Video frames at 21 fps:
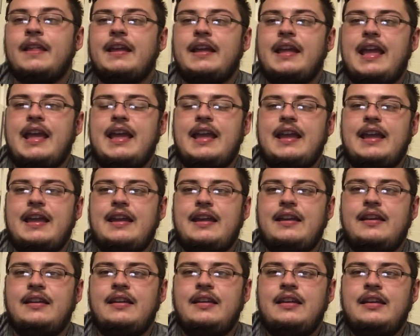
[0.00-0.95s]

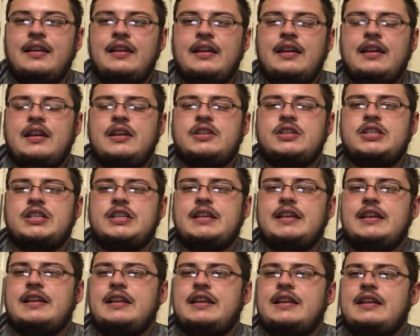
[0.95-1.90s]
and
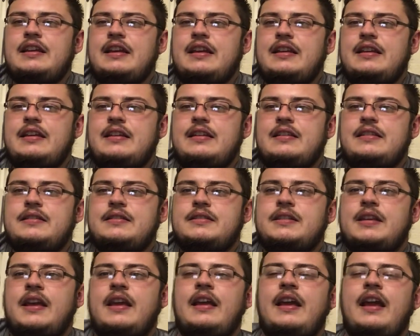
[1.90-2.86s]
she
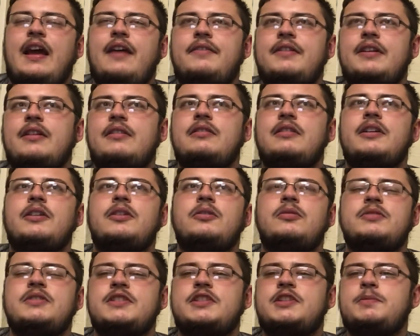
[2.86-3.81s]
is having a
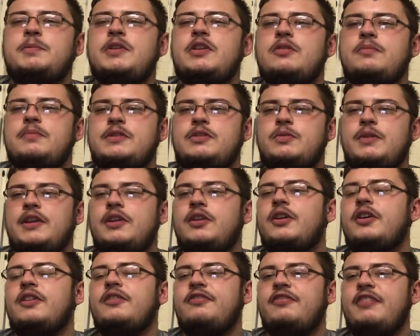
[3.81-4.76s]
little dispute between
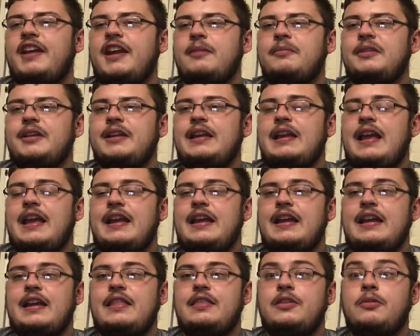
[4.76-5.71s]
her family
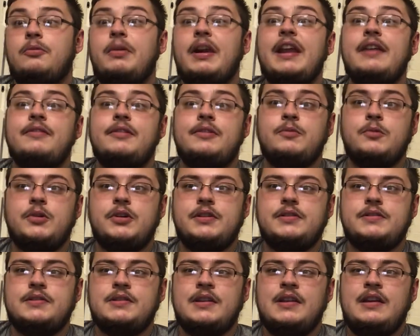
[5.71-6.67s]
and the
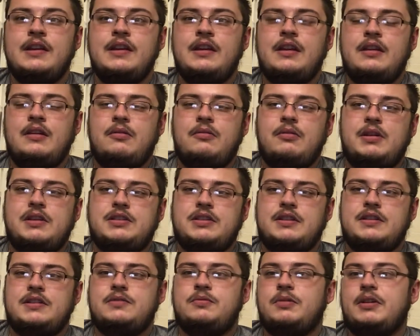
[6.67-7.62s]
Ravenwoods, which
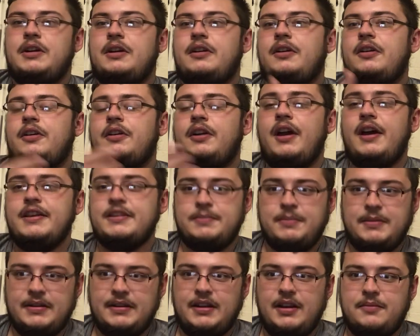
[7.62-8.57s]
is where her
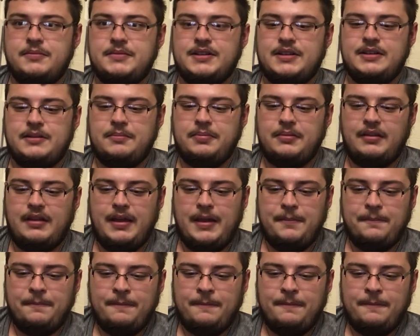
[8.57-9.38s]
husband comes into play.